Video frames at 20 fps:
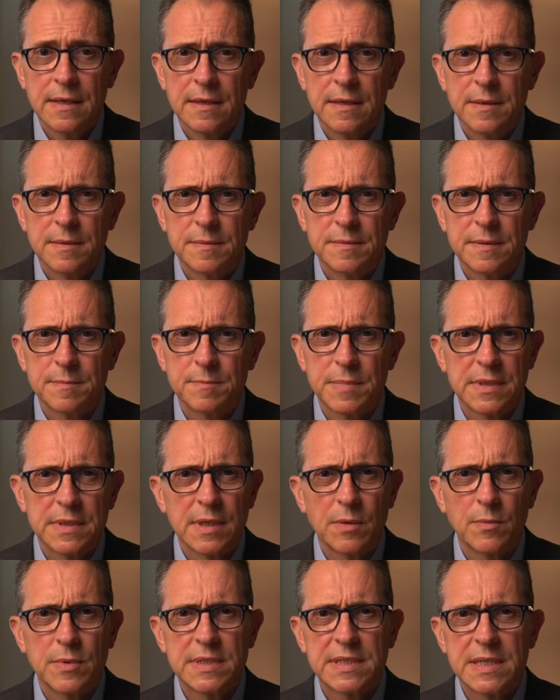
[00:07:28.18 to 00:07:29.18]
but that
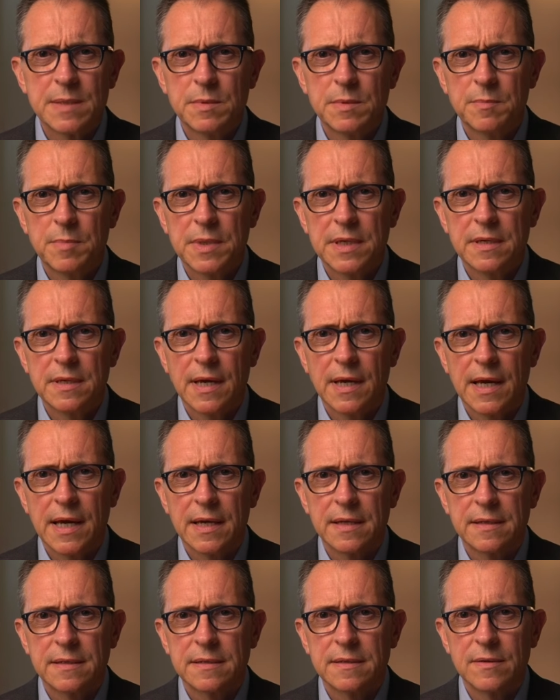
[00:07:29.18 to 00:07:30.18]
we seem to be
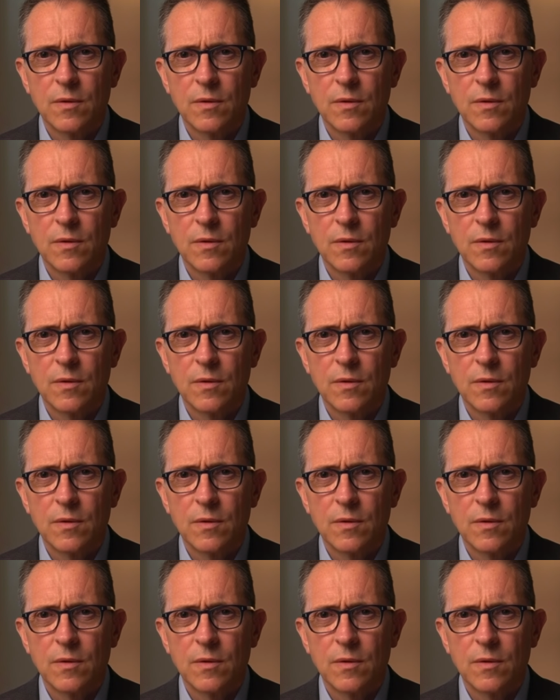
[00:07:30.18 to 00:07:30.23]
at